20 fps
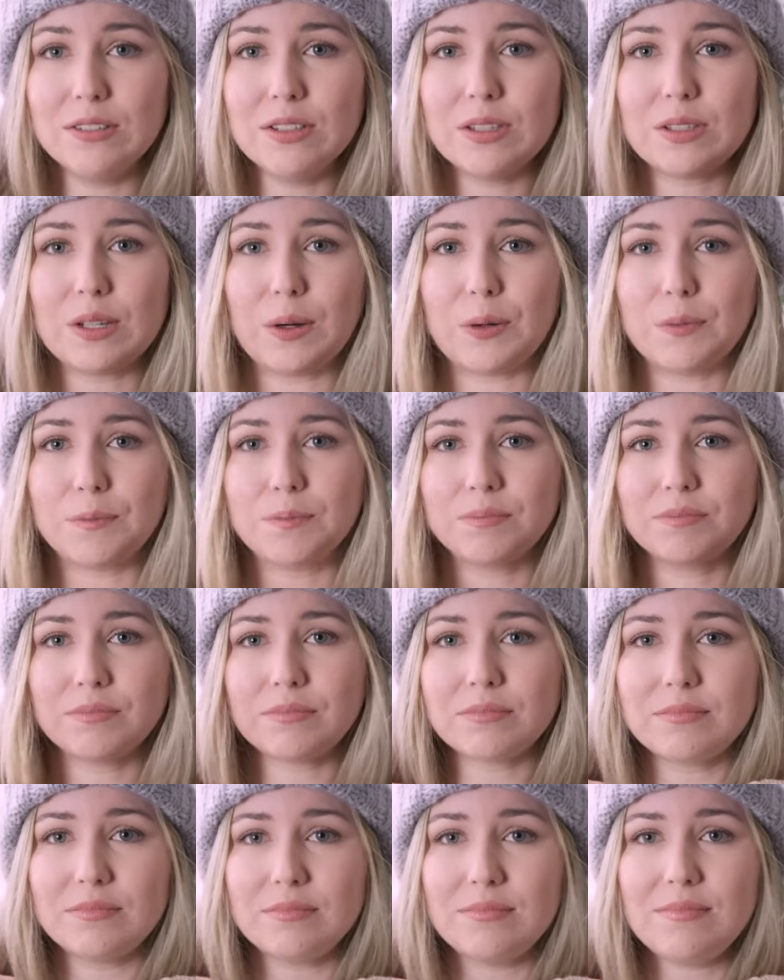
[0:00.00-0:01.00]
So
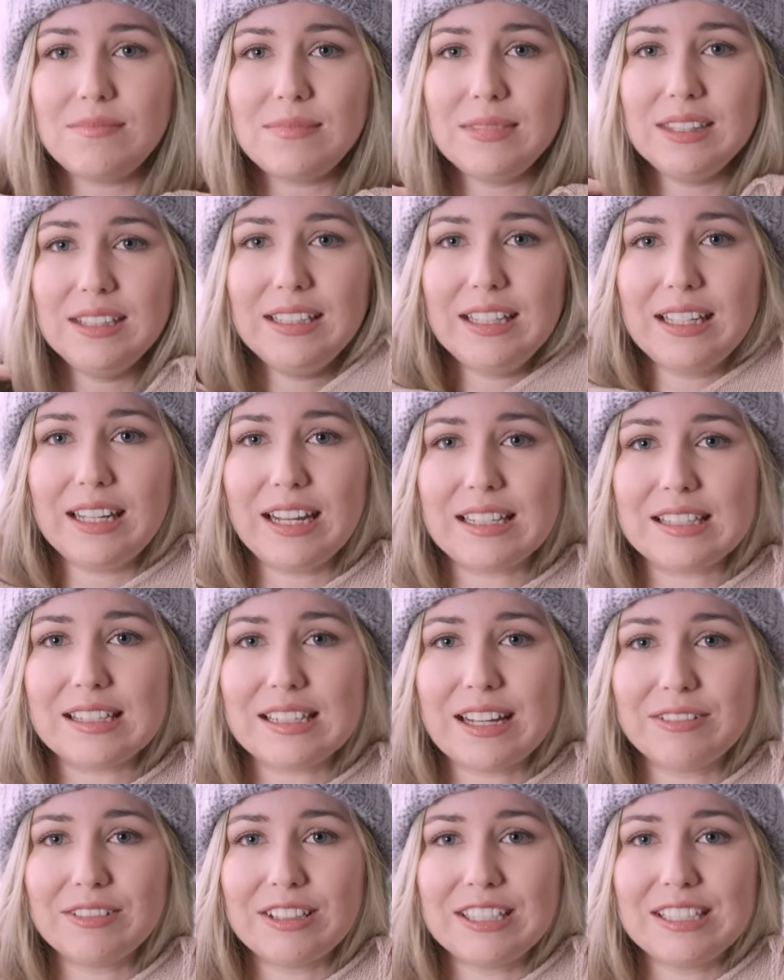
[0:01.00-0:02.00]
it has
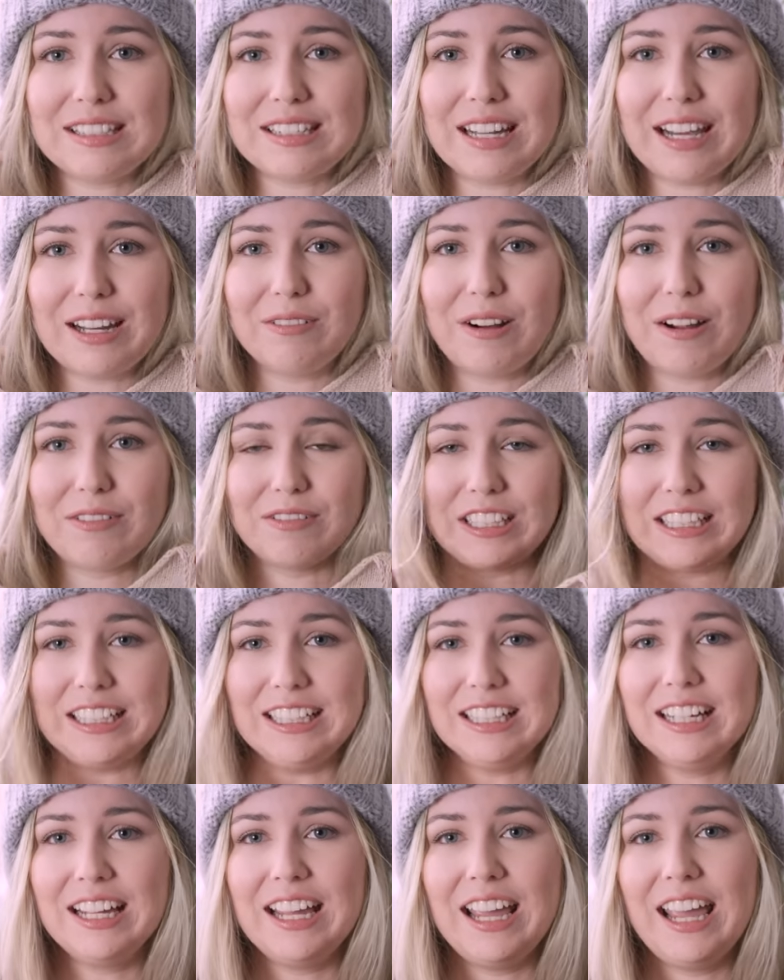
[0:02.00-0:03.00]
definitely stayed
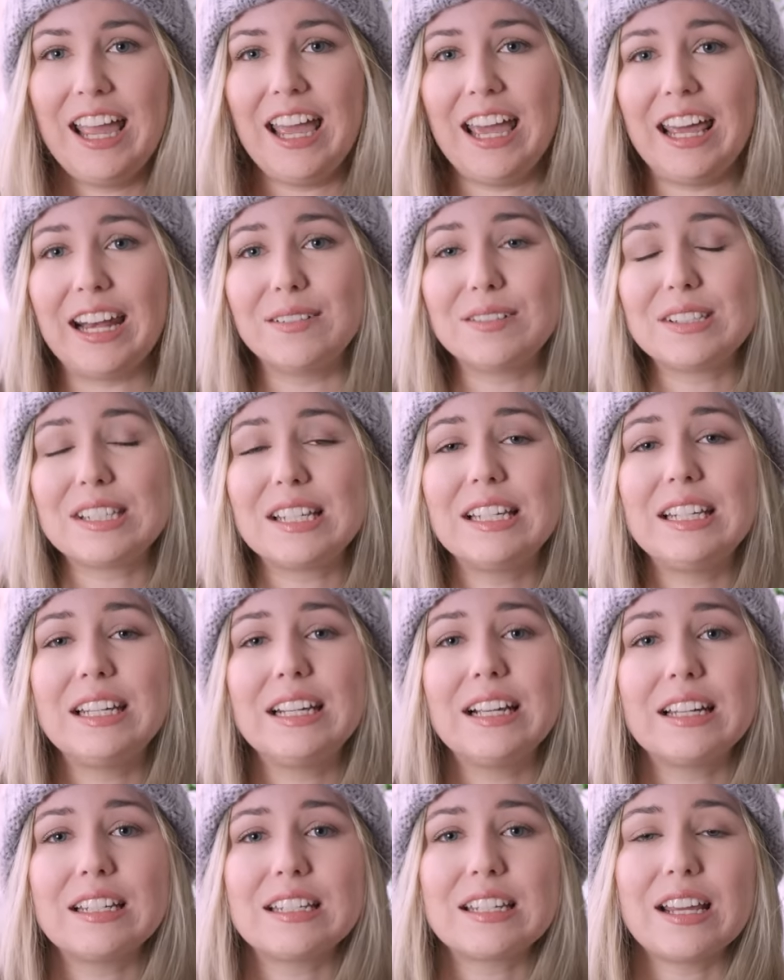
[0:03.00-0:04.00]
ruffly, and I was
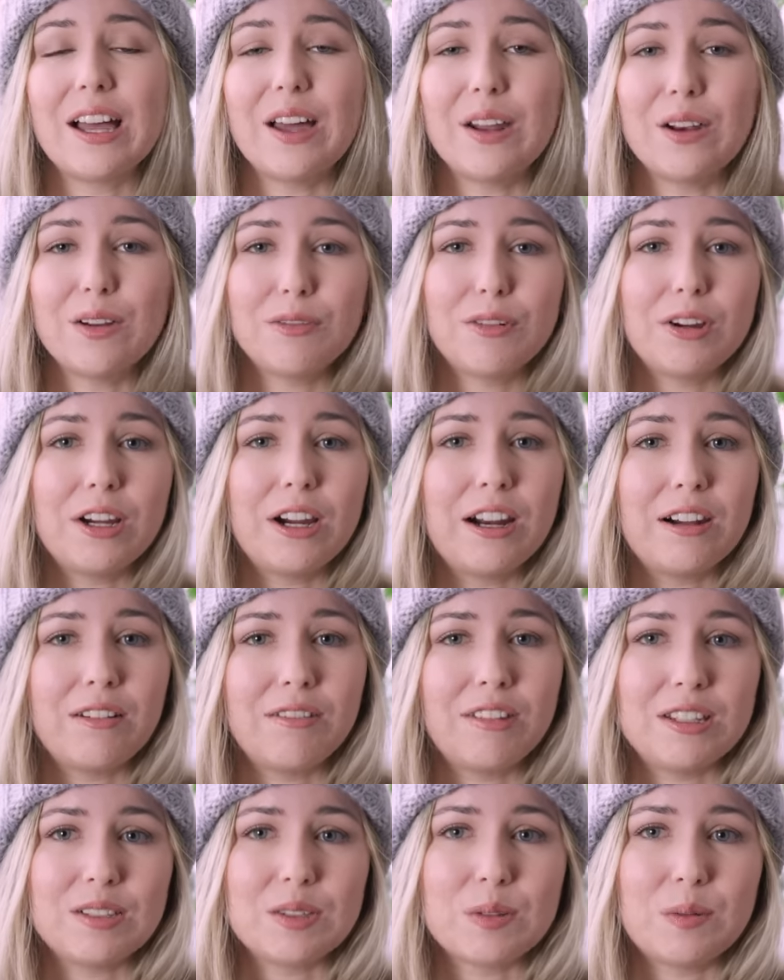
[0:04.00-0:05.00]
getting a ton of wear out of
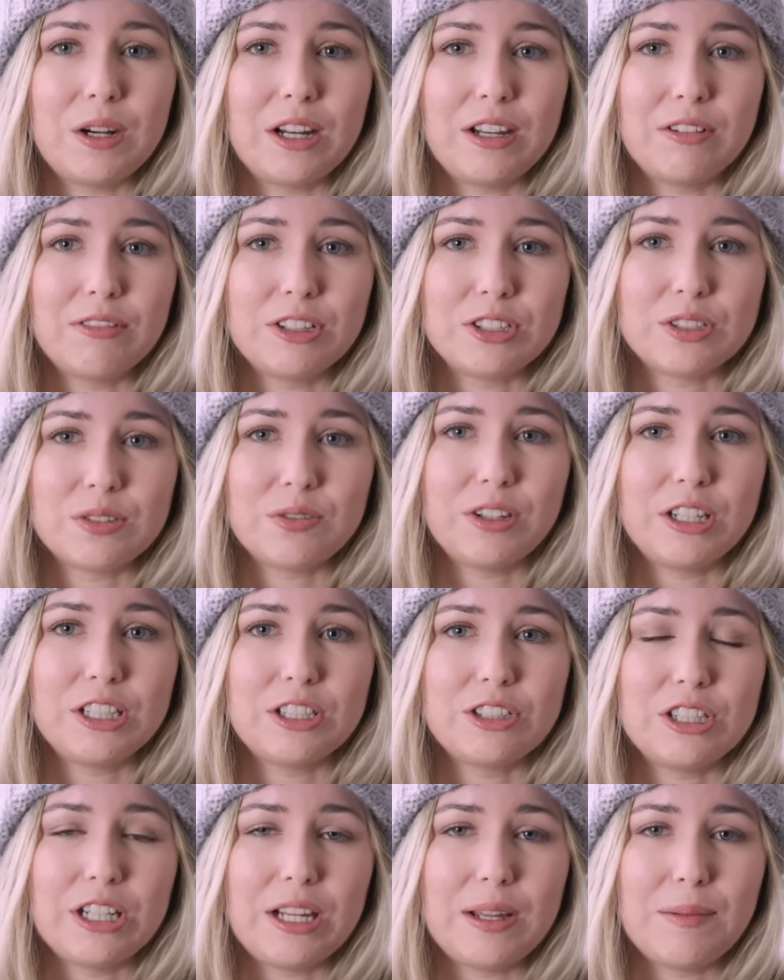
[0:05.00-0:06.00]
this when I first
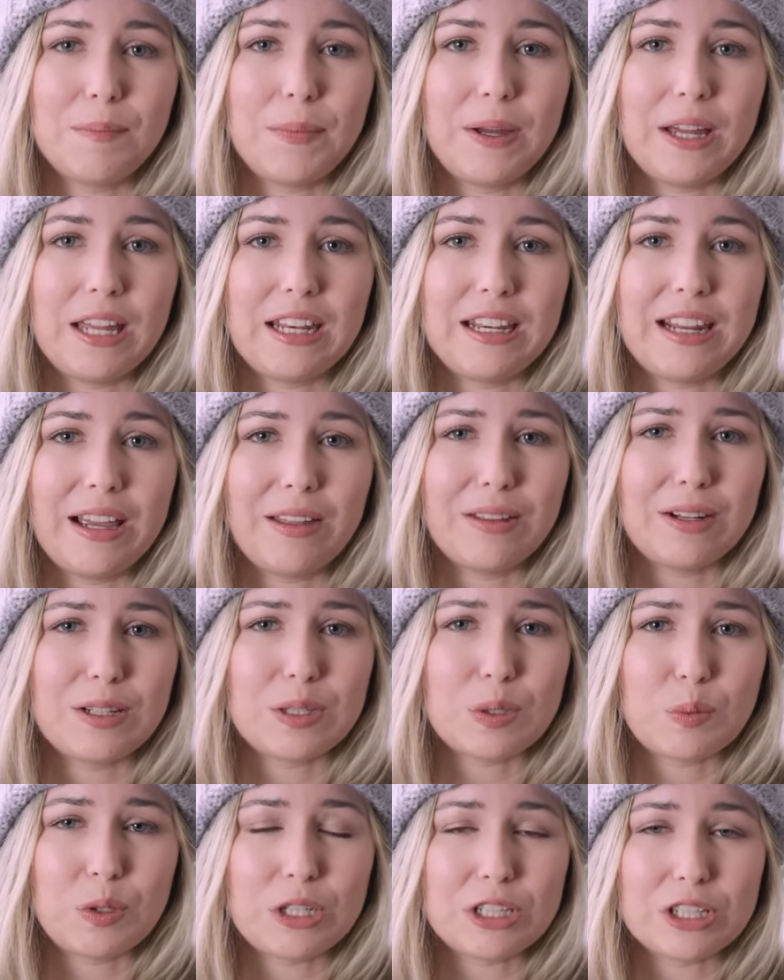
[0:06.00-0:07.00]
finished it, but now that
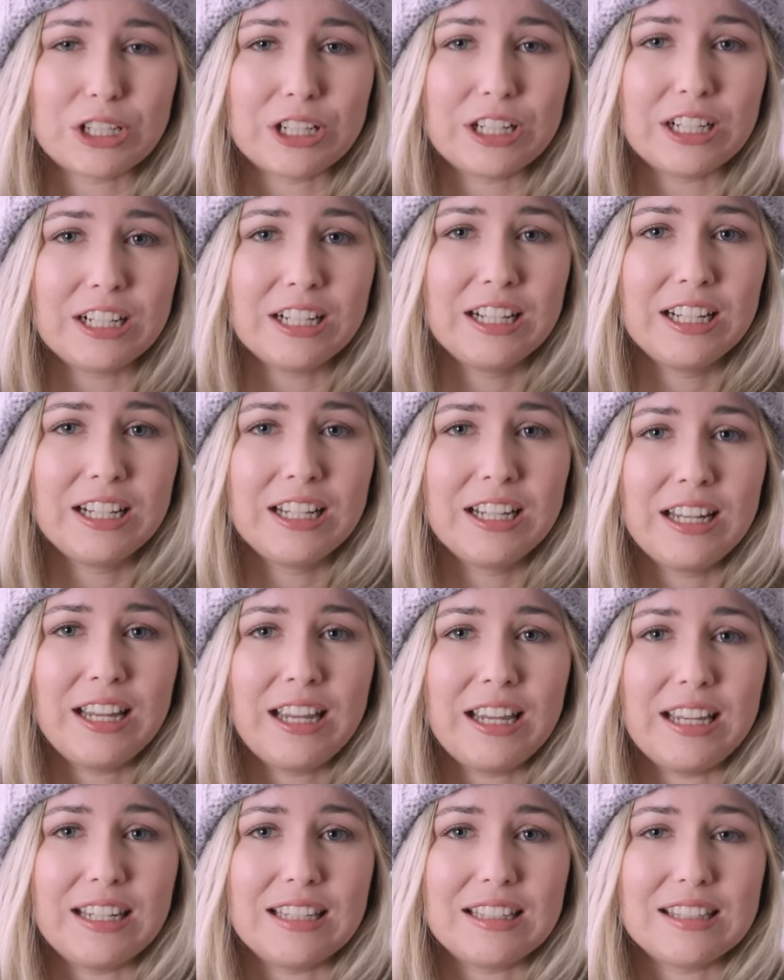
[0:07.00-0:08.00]
it's winter,
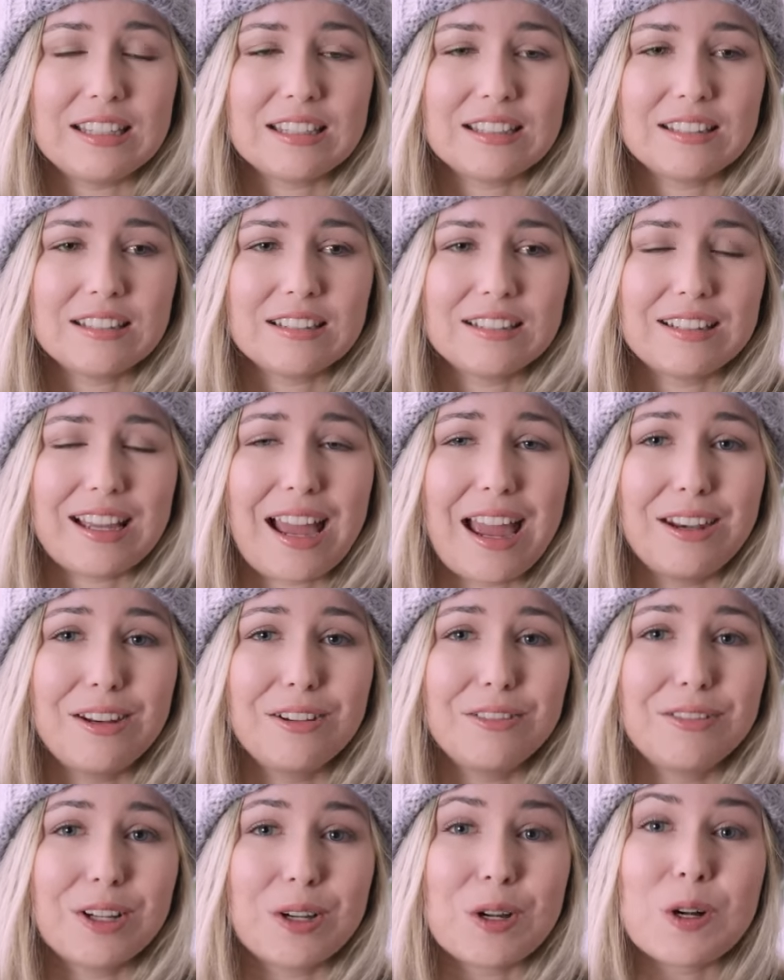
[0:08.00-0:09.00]
it's kind
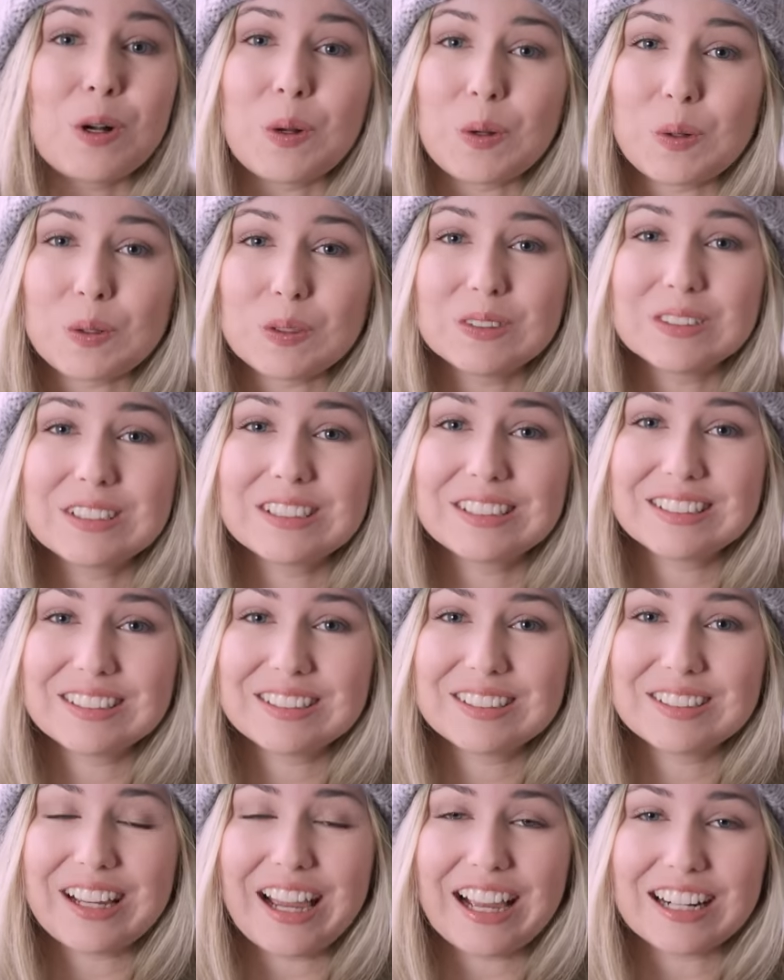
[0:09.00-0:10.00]
of a cold,
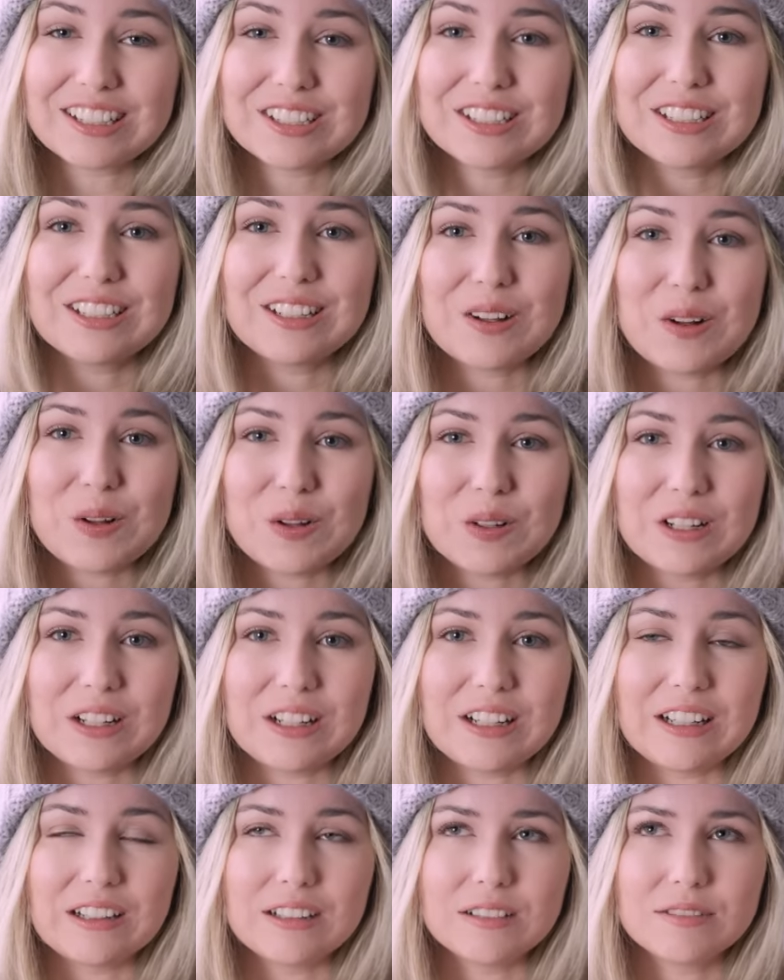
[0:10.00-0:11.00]
actually a co
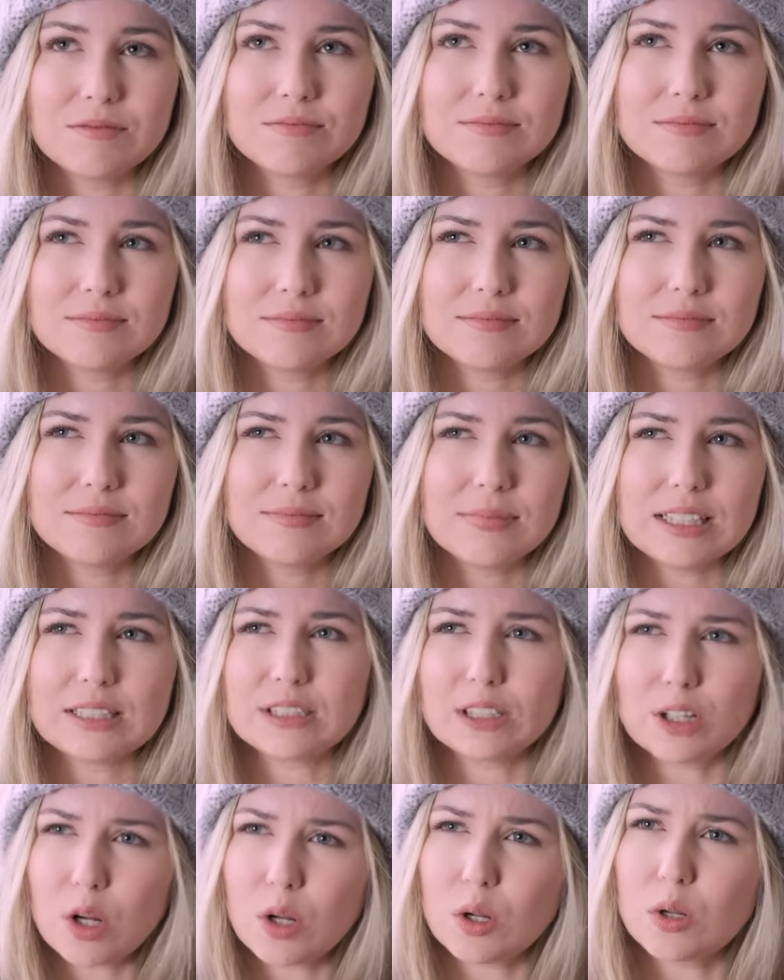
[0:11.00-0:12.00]
uh, it's
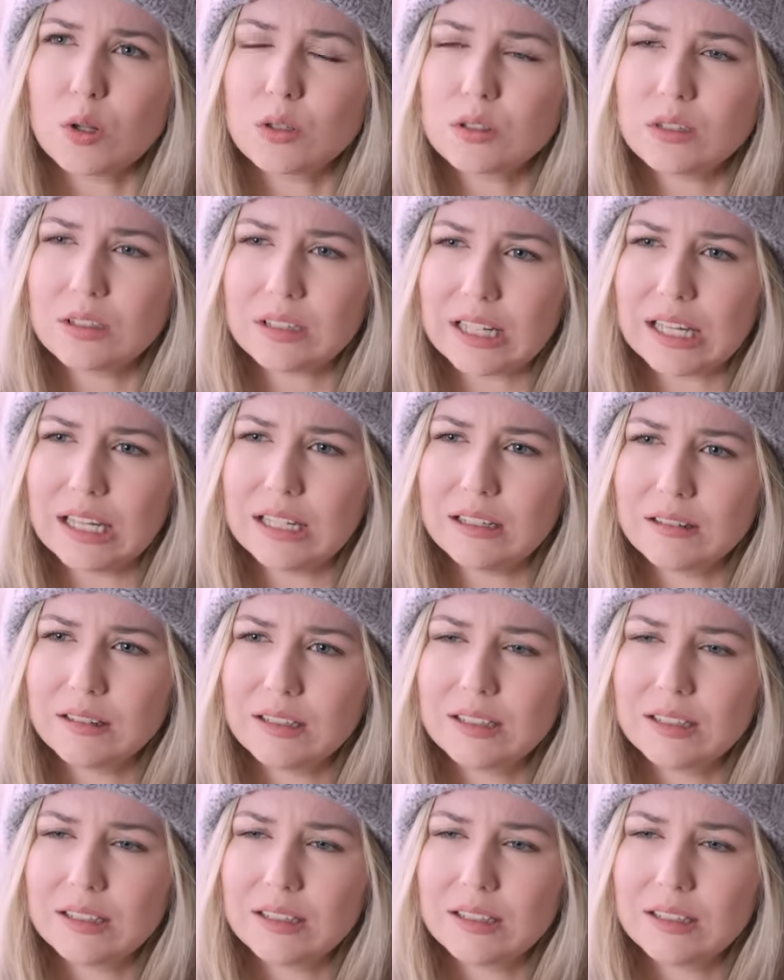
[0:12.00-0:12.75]
a cold knit.